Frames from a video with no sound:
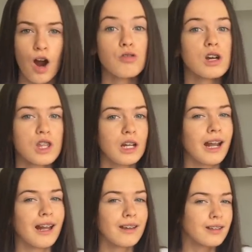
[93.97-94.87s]

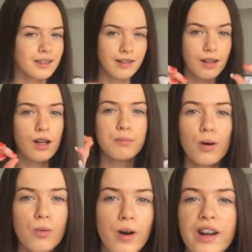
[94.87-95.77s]
Originally, that
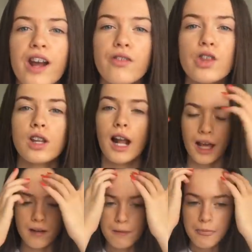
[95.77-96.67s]
important word here, originally.